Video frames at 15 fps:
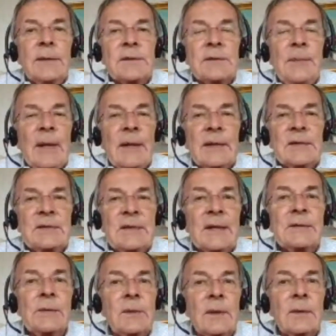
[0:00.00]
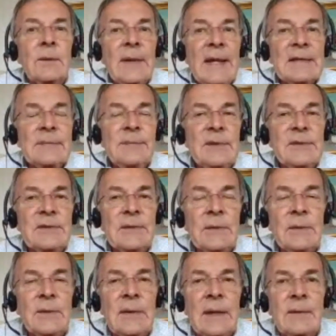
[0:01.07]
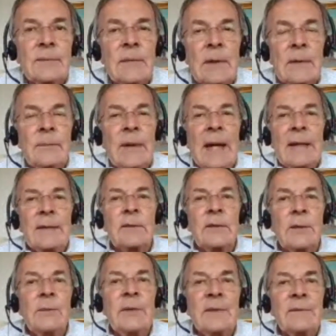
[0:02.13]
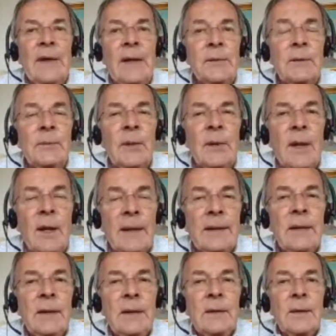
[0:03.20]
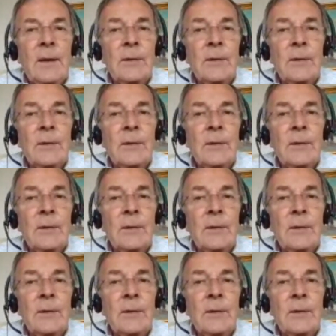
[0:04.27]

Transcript: There's been a sexual harassment suit that Biden could be vulnerable on,